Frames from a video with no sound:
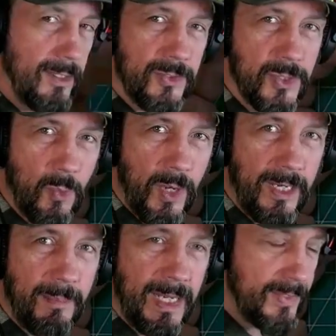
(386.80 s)
So what it
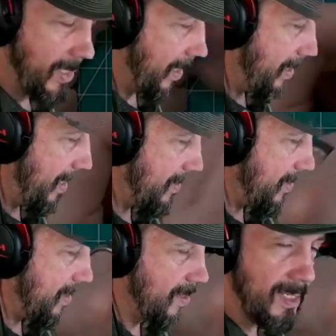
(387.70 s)
basically does
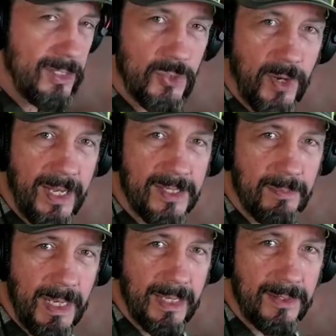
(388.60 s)
is this
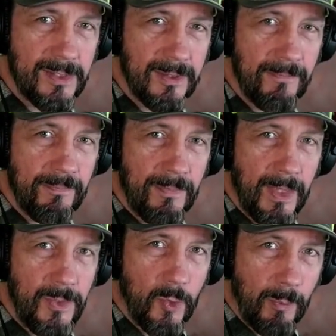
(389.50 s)
transmits
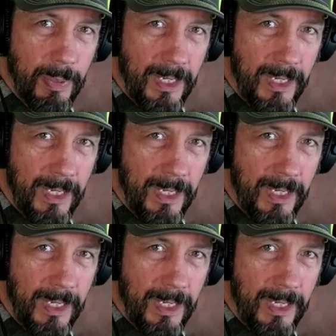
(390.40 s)
your button